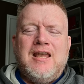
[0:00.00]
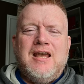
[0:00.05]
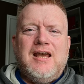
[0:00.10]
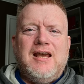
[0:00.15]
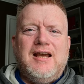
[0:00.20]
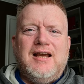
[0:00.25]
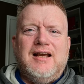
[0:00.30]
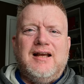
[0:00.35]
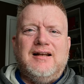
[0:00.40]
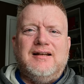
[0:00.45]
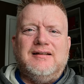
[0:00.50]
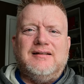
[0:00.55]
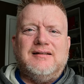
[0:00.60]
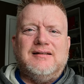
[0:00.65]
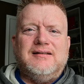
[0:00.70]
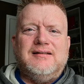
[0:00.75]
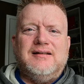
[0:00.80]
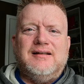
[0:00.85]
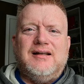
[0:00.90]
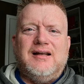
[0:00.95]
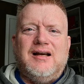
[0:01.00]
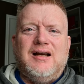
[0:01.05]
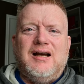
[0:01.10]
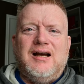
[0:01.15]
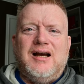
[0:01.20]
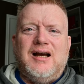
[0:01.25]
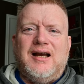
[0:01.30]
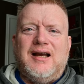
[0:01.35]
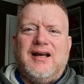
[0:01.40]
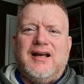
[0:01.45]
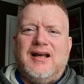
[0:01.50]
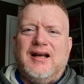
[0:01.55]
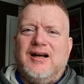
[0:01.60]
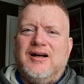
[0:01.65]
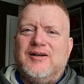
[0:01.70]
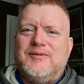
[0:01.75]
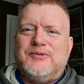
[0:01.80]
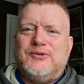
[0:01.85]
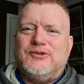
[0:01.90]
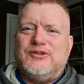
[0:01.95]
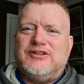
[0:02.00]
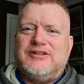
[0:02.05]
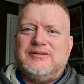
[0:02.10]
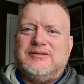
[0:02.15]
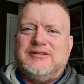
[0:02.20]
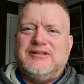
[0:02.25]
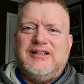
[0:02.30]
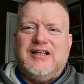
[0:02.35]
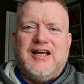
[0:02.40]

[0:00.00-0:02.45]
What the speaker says: And I almost